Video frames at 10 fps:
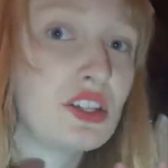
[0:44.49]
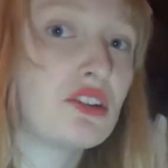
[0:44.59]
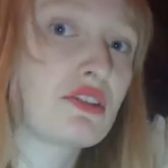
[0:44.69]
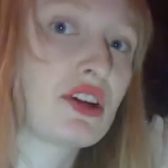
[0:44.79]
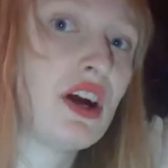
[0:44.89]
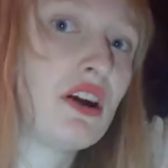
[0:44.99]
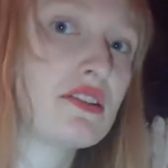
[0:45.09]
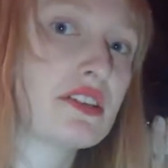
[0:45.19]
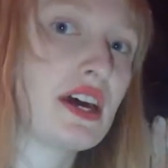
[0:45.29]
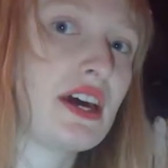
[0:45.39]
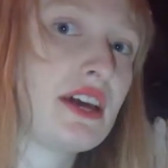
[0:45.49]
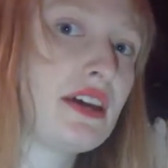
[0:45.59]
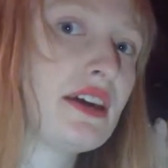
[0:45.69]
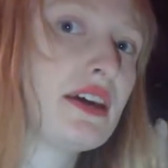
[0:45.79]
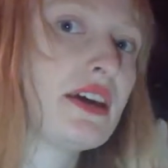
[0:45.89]
lower
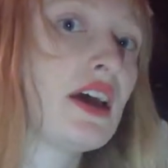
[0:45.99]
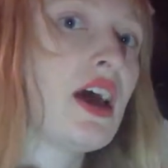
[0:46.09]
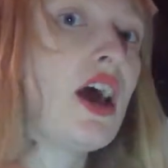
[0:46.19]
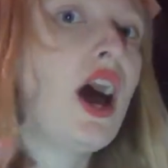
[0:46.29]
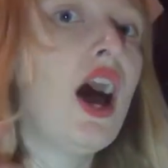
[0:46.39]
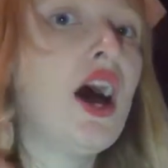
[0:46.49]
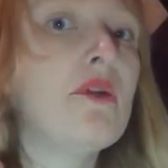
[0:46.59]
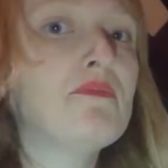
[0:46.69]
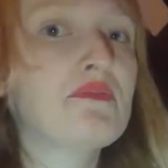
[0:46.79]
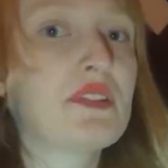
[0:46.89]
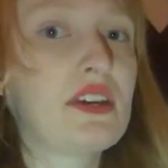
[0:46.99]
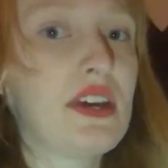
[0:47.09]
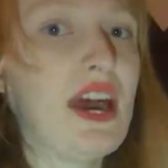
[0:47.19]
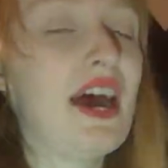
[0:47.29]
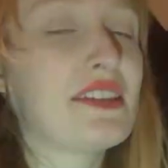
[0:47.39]
chordate.
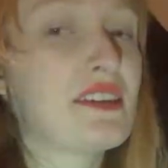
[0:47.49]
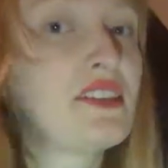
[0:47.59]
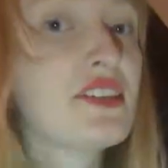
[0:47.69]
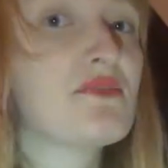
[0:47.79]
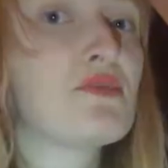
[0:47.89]
As I said, the